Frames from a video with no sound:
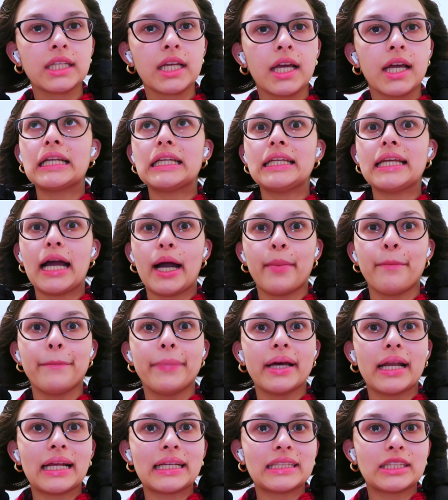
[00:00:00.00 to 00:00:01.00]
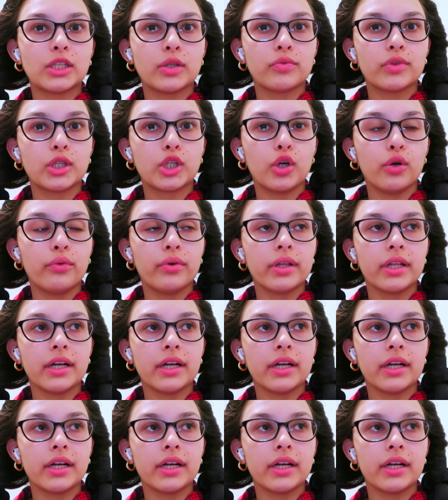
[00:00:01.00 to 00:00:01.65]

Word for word: And yeah, but I still have to go over